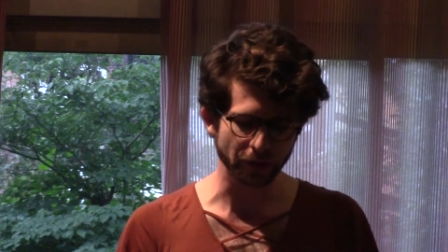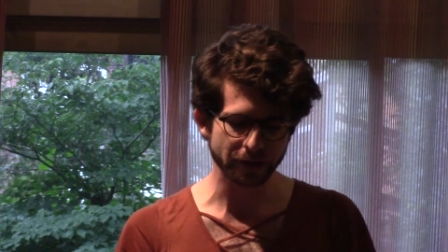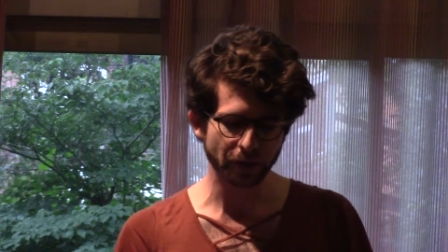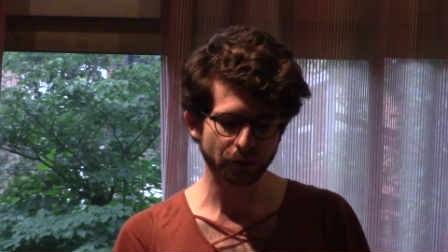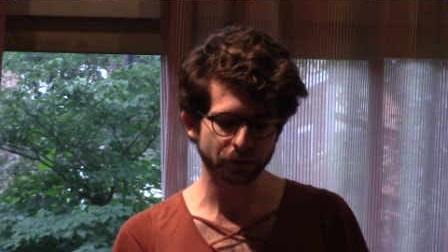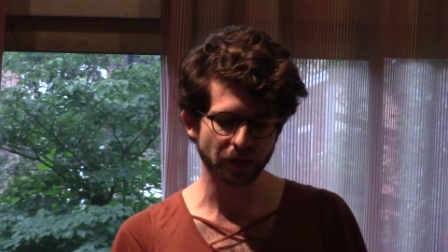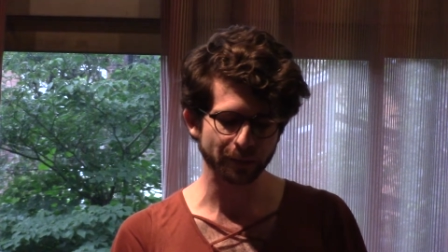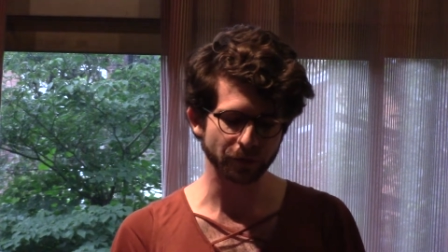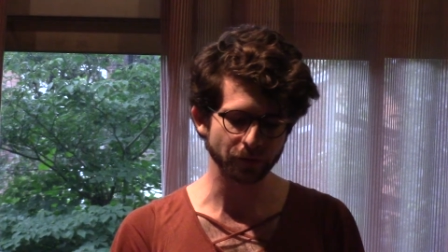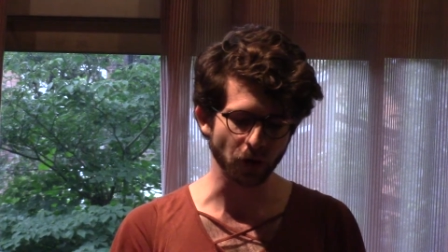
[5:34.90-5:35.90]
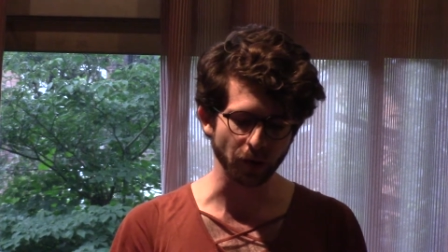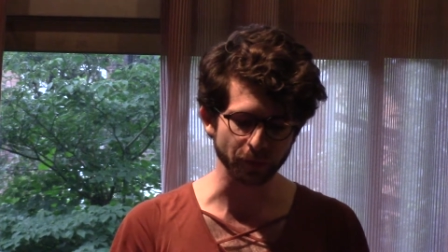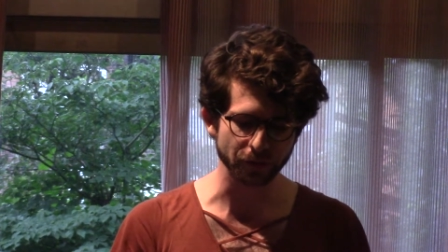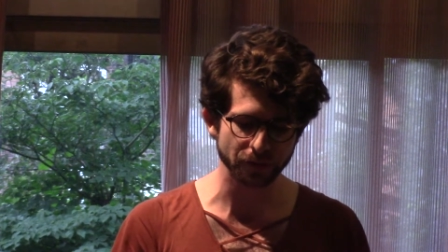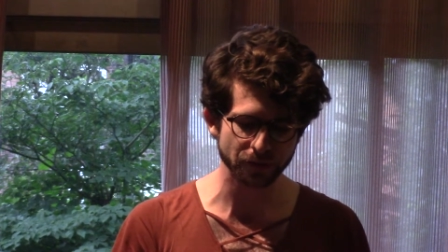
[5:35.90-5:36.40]
Ontario Chamber of
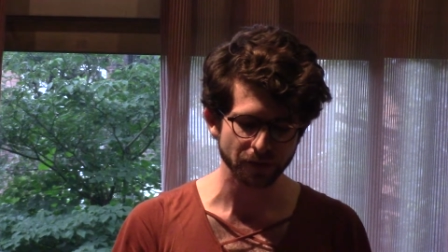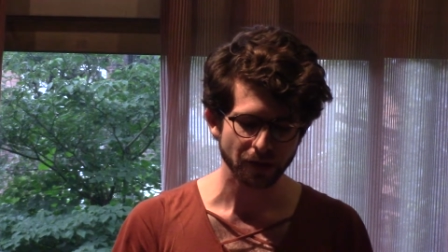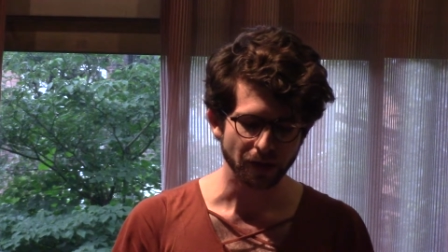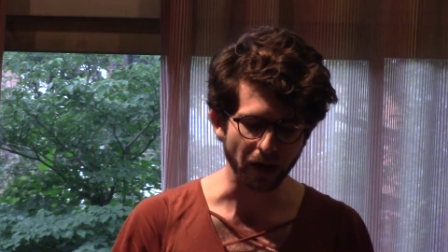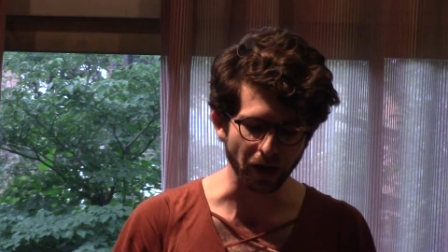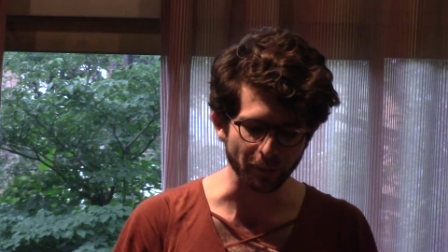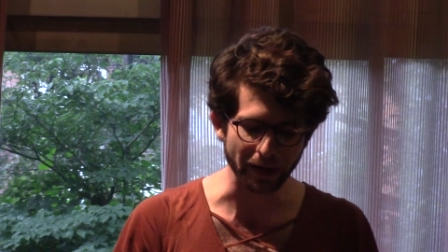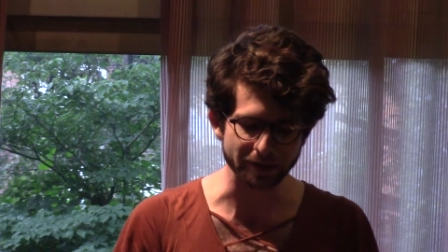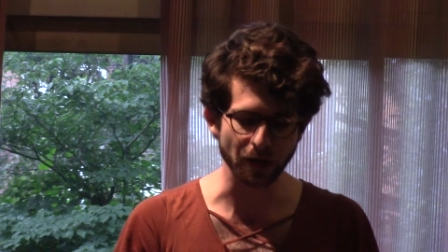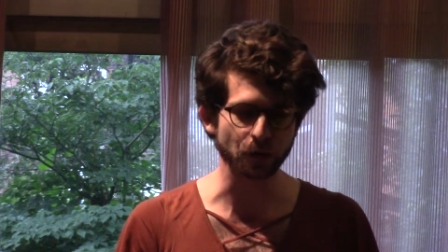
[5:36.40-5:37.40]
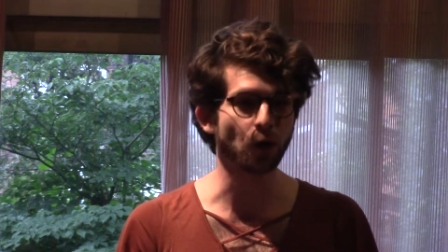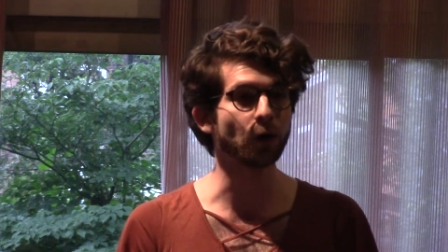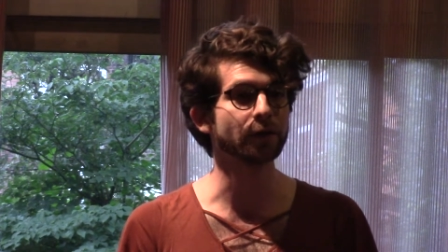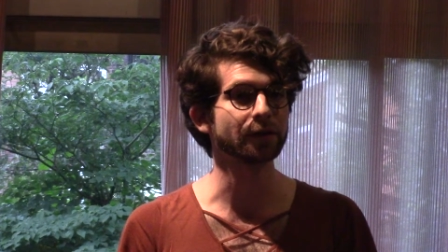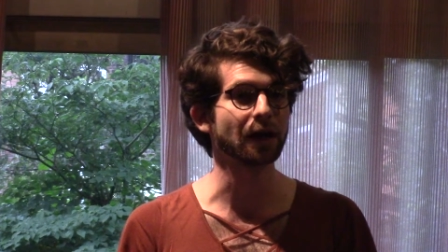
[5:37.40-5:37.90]
Commerce has now
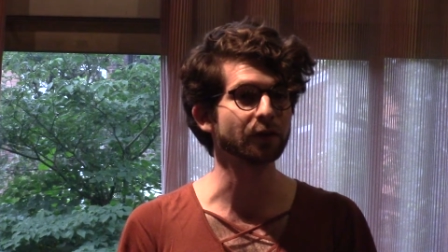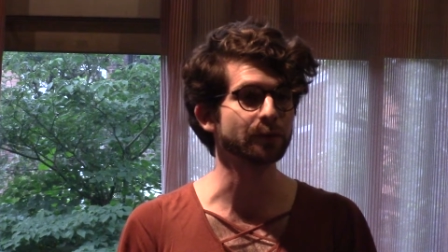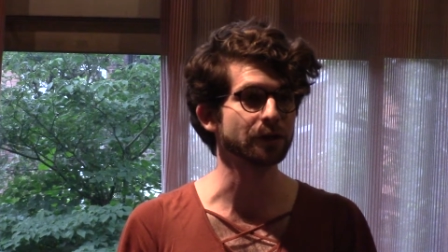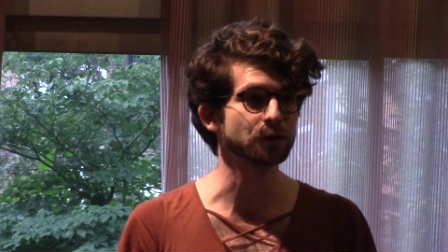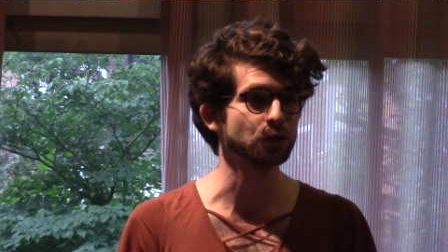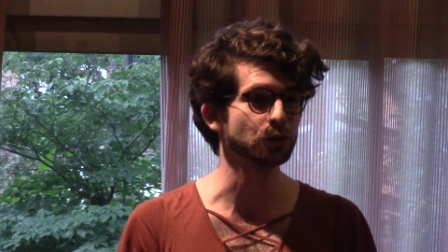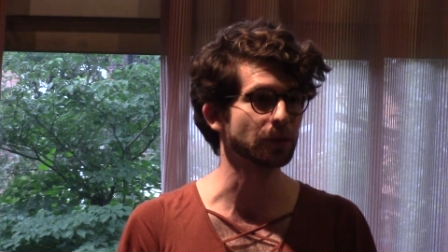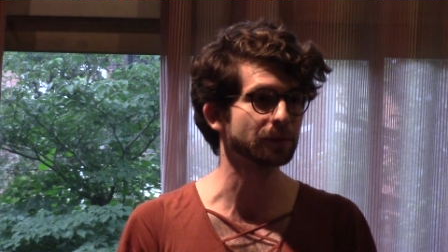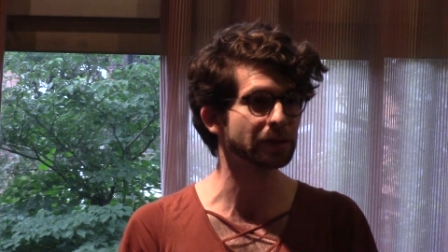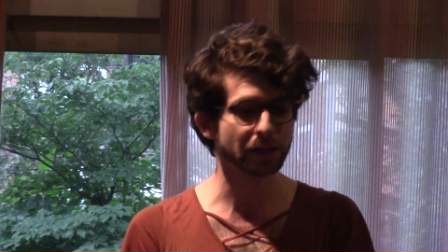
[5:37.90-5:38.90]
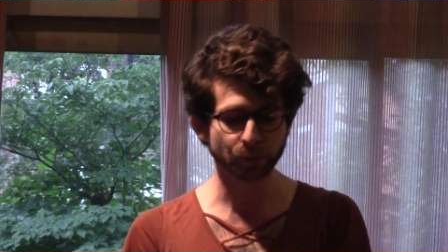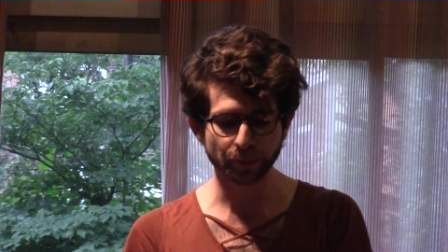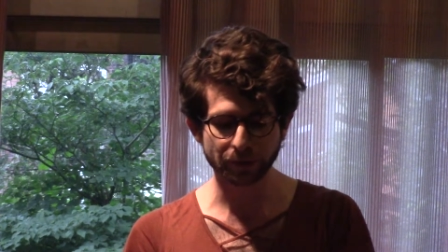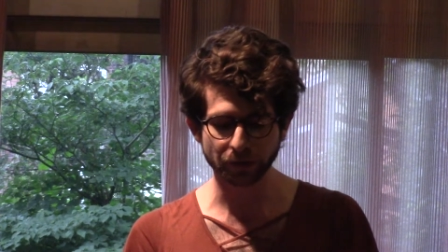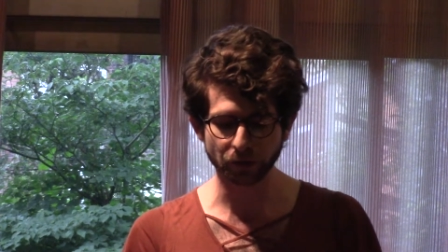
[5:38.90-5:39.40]
called on the government to completely
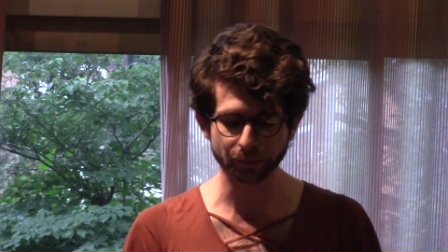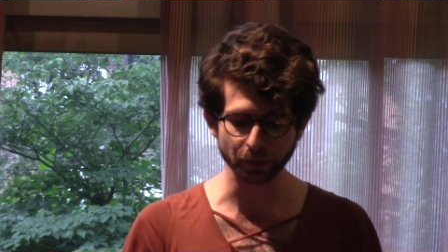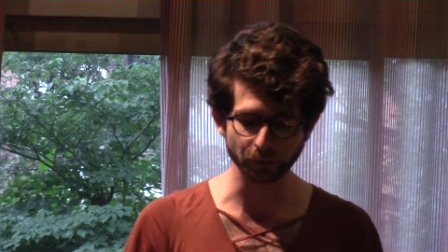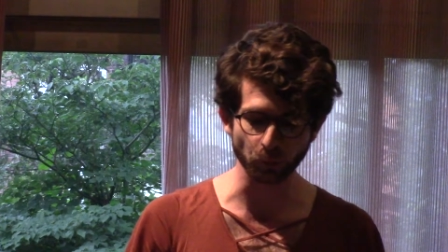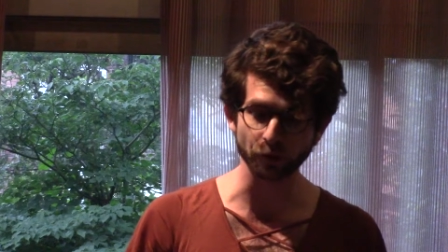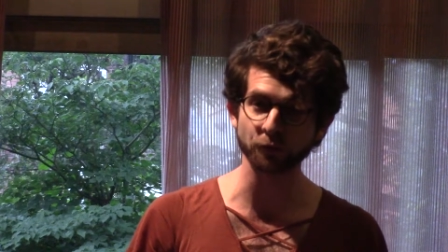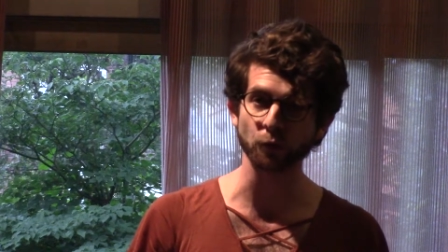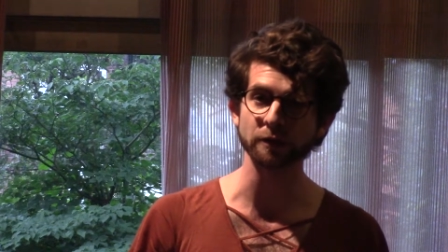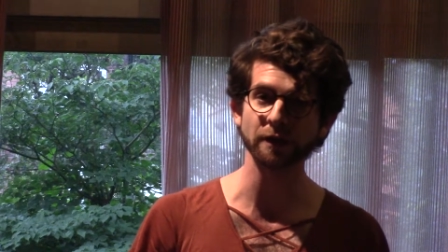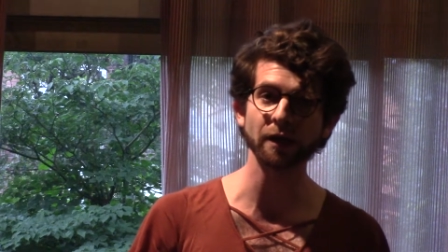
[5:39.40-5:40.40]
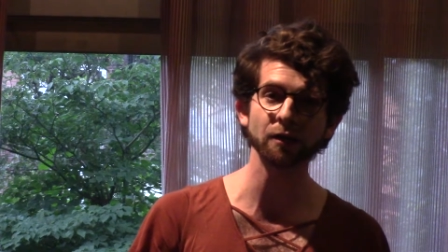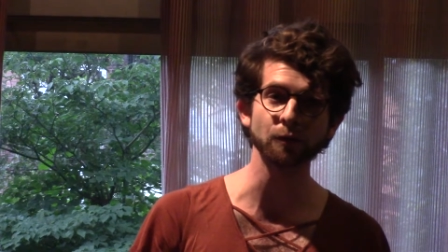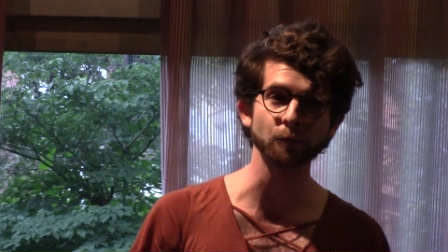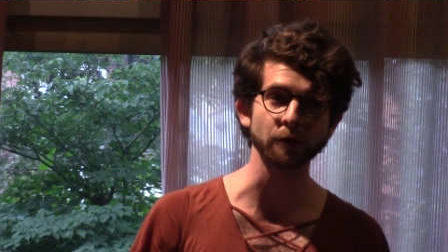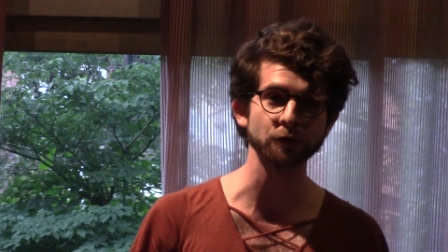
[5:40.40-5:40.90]
repeal Bill
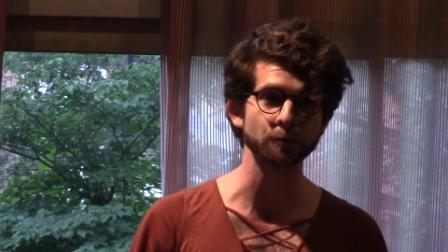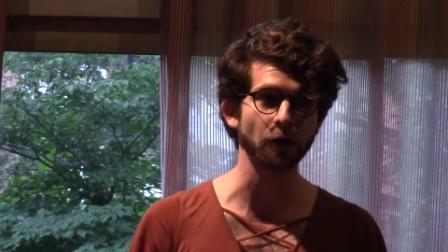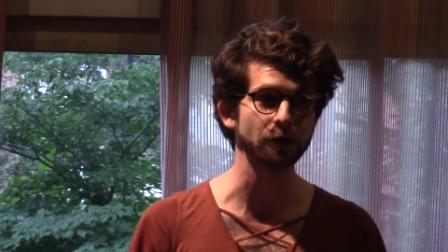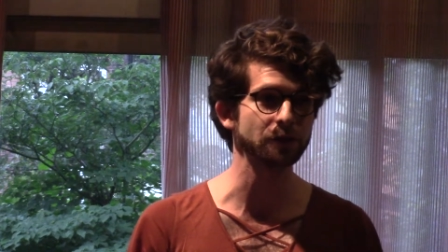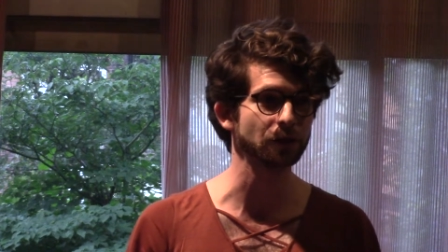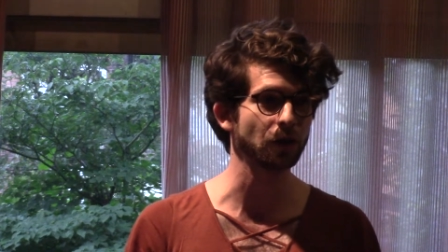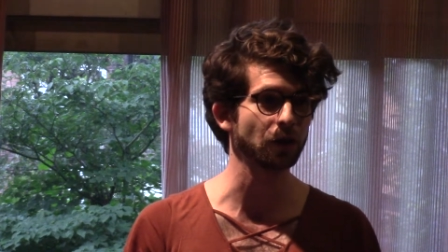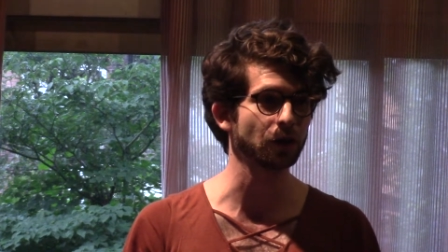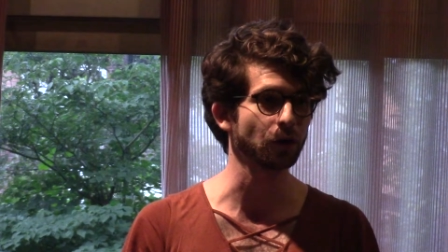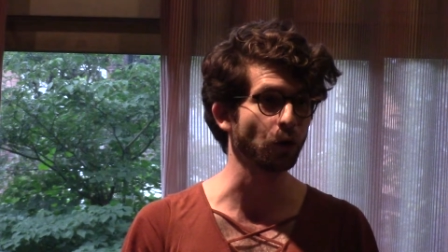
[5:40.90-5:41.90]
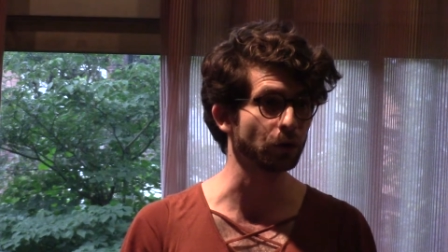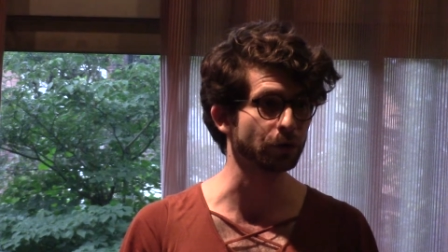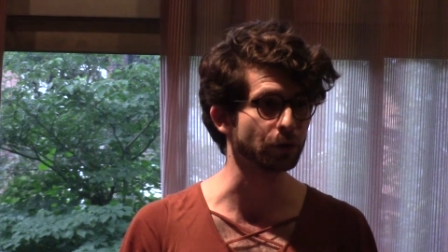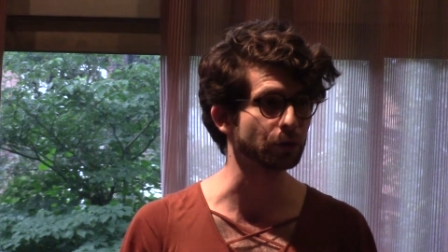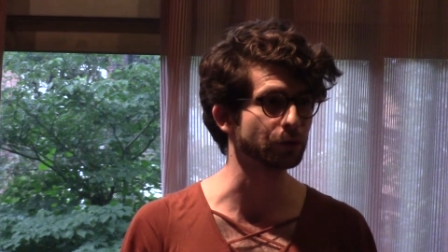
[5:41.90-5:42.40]
148, which brought into law all of
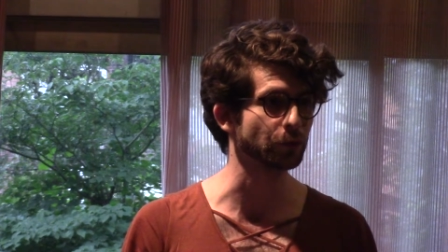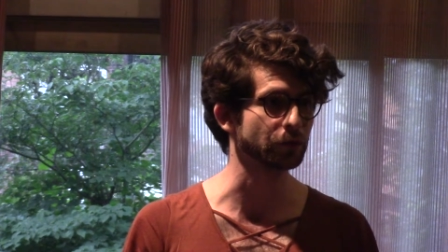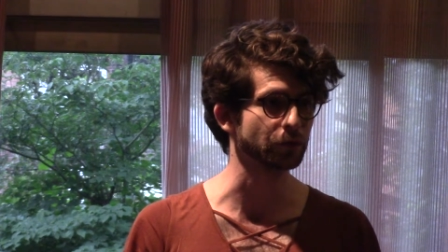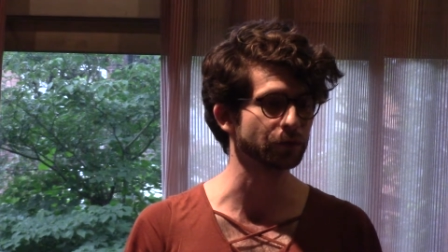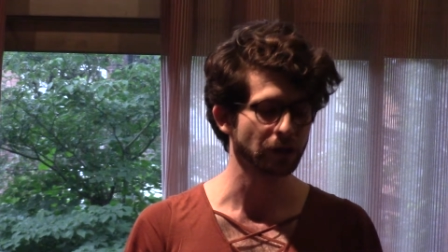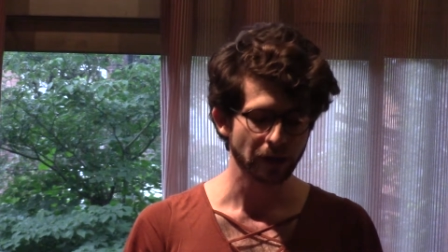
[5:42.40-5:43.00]
those sorts of